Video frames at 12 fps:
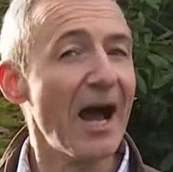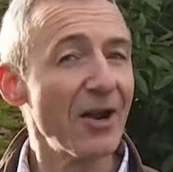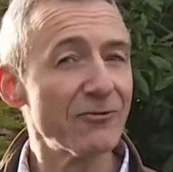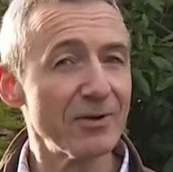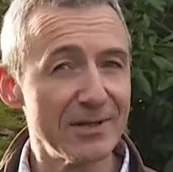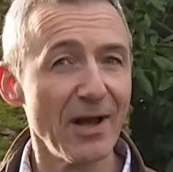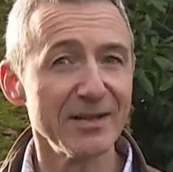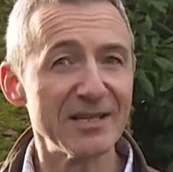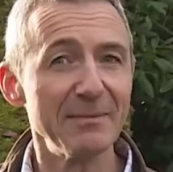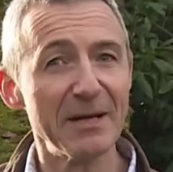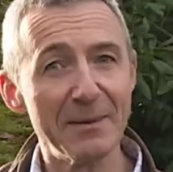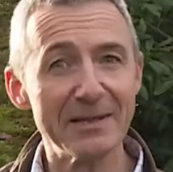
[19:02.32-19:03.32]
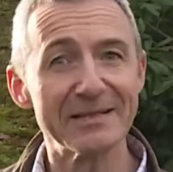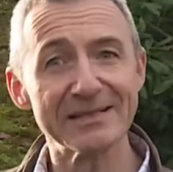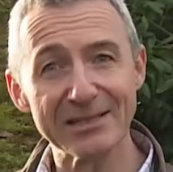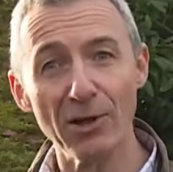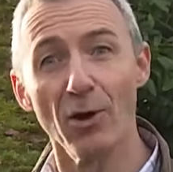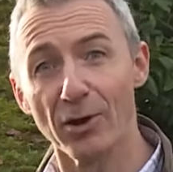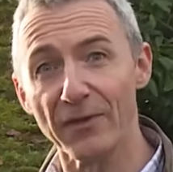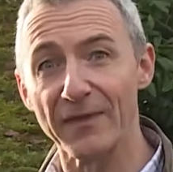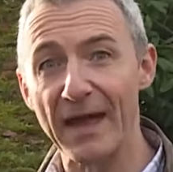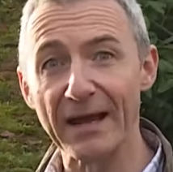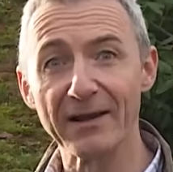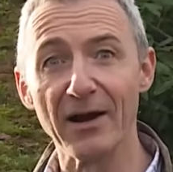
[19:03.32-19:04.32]
190 millimeters longer than
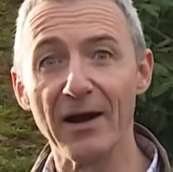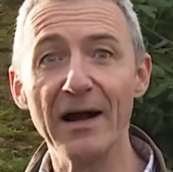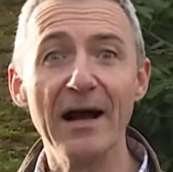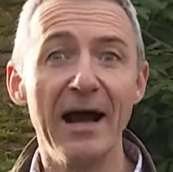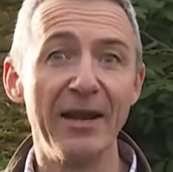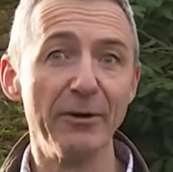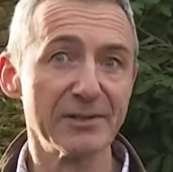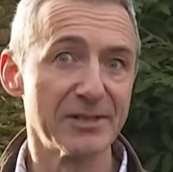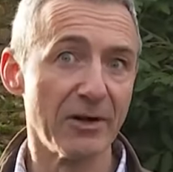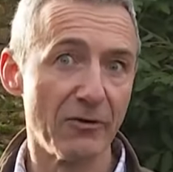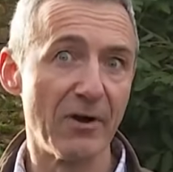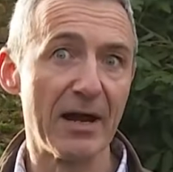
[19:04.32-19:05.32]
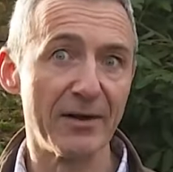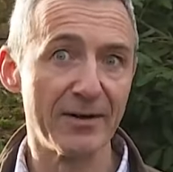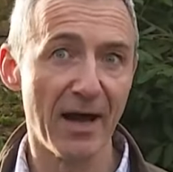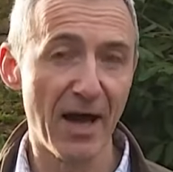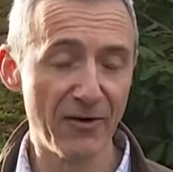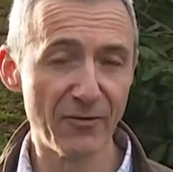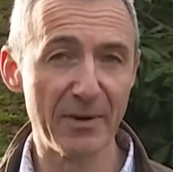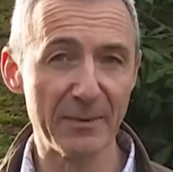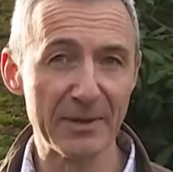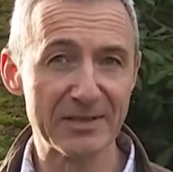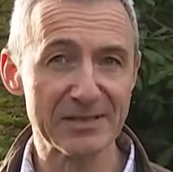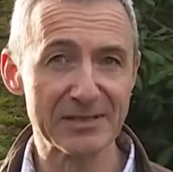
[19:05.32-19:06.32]
that car and also around 100
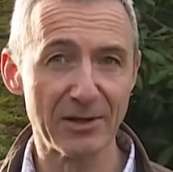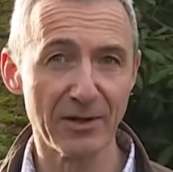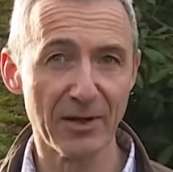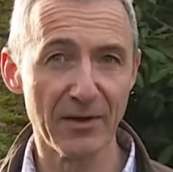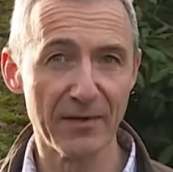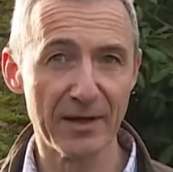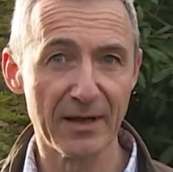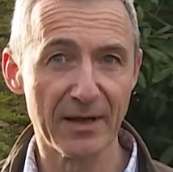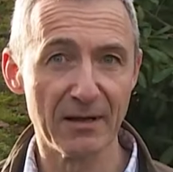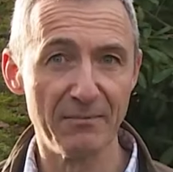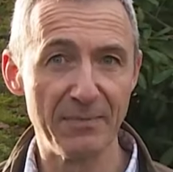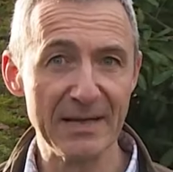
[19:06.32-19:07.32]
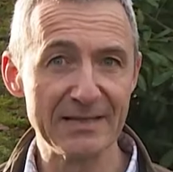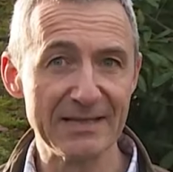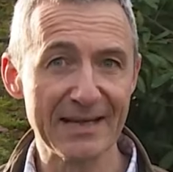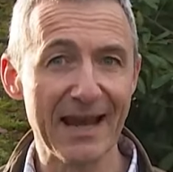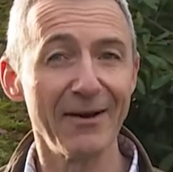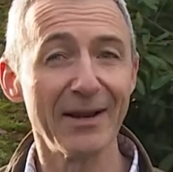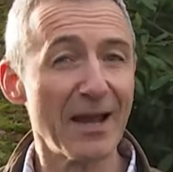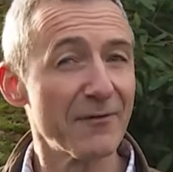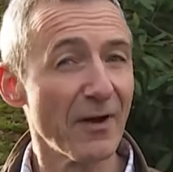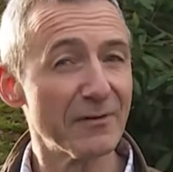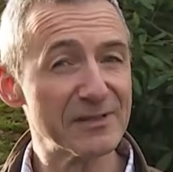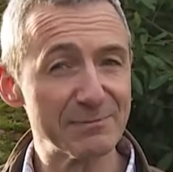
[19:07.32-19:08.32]
millimeters longer than a competing Audi
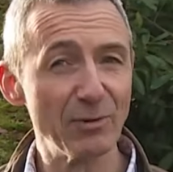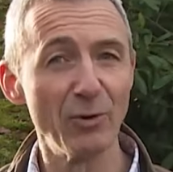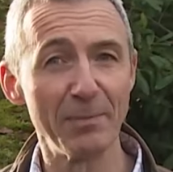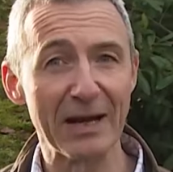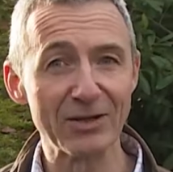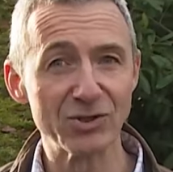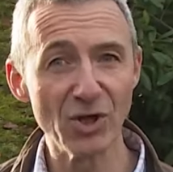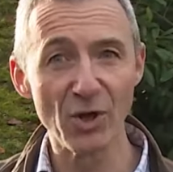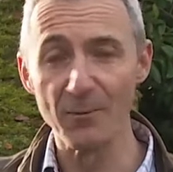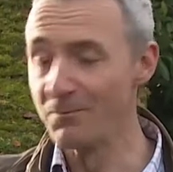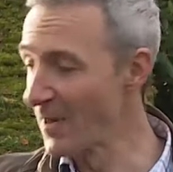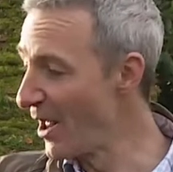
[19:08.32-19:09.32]
A5 Sportback, too.